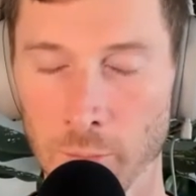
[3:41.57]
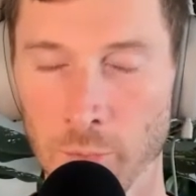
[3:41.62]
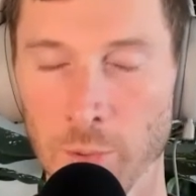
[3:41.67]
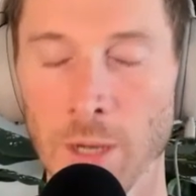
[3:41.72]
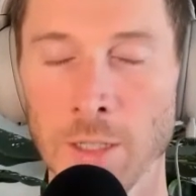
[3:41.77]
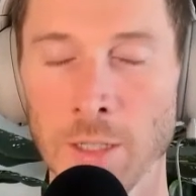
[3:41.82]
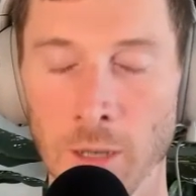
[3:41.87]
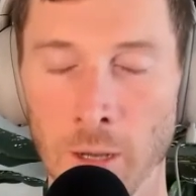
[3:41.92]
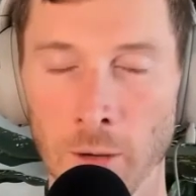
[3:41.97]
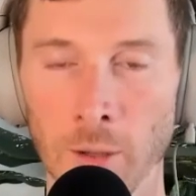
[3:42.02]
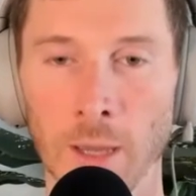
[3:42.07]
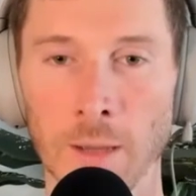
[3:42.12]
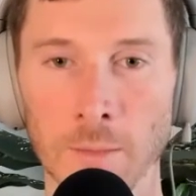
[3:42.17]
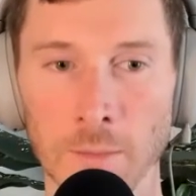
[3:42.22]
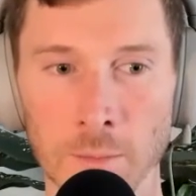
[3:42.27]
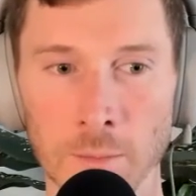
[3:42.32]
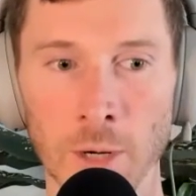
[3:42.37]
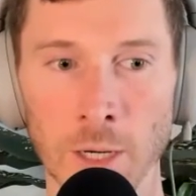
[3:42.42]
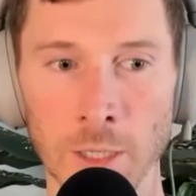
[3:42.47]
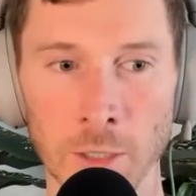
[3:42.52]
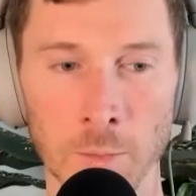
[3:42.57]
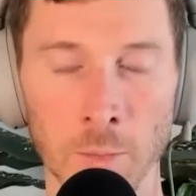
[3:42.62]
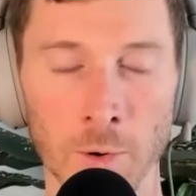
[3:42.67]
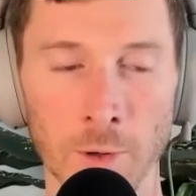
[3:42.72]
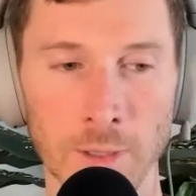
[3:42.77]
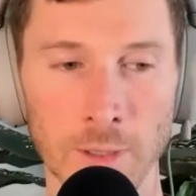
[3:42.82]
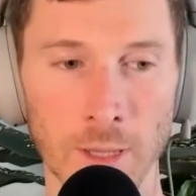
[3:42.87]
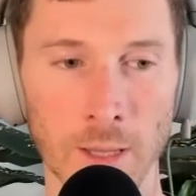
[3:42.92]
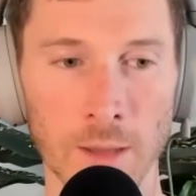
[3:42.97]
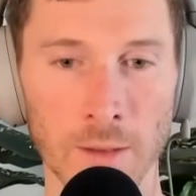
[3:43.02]
pressure okay pressure and
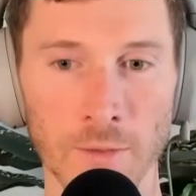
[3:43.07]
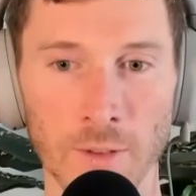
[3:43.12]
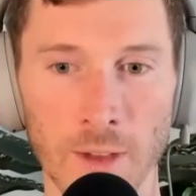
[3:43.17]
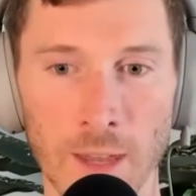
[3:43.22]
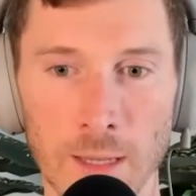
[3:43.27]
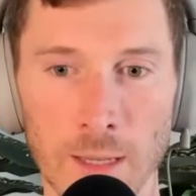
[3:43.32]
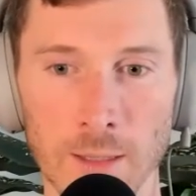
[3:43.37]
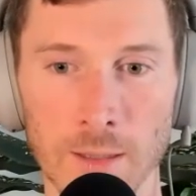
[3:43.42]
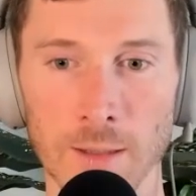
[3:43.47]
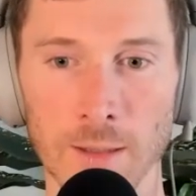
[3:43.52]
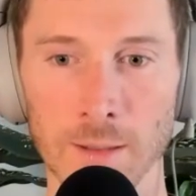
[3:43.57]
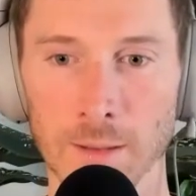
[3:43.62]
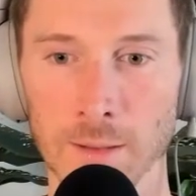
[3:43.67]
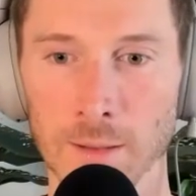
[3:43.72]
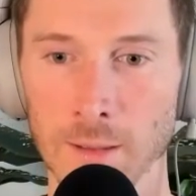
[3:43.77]
points on like, the face